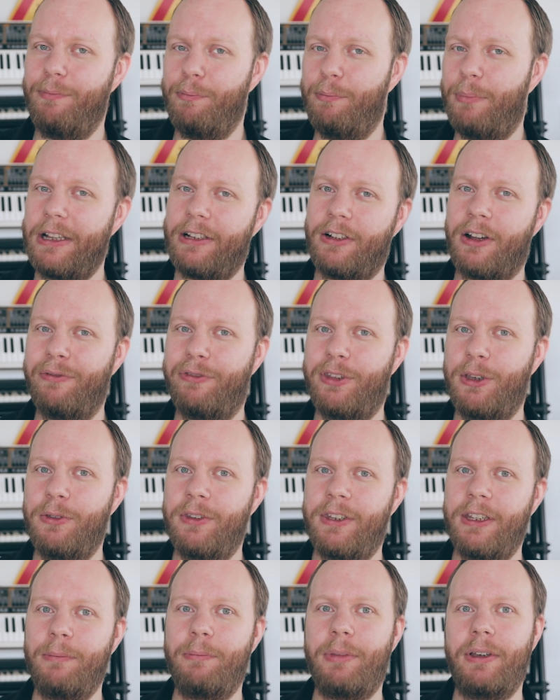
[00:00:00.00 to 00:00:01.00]
bit
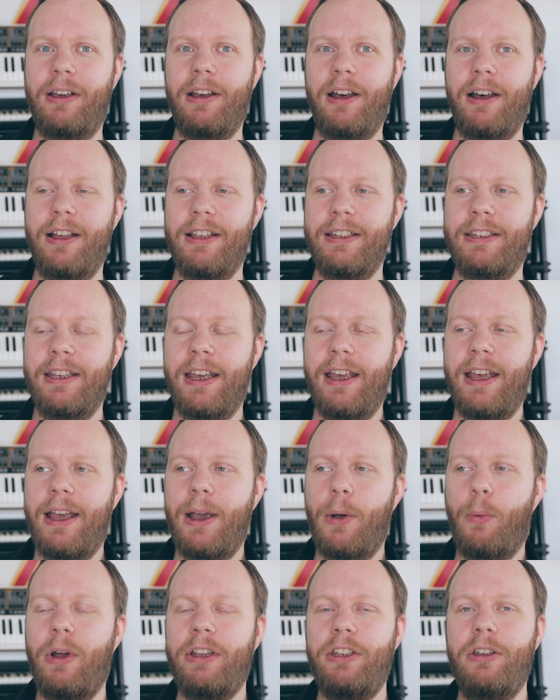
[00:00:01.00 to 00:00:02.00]
confusing because
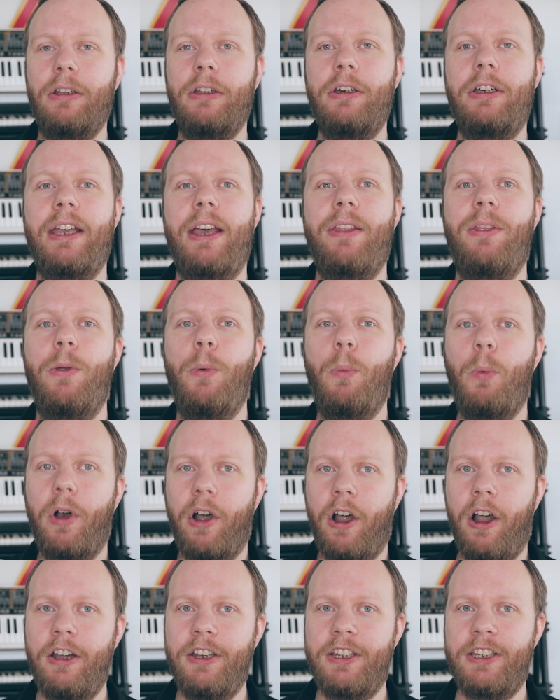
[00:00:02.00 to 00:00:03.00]
when you look at the
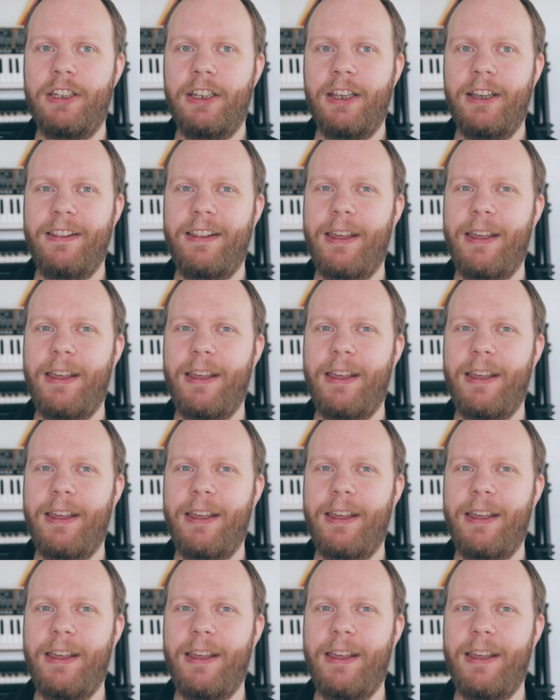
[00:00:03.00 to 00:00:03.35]
words,